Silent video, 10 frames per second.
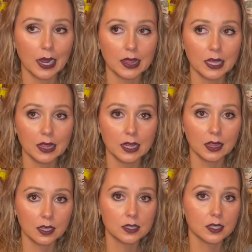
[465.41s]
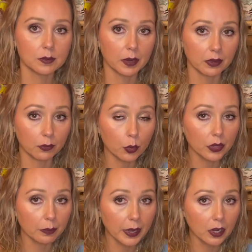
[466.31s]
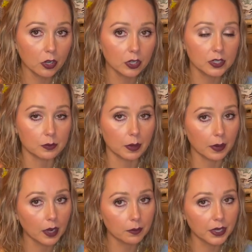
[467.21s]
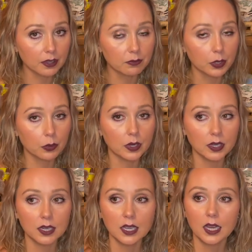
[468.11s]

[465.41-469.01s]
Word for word: I think that this is my fourth pair because my mom gave me one.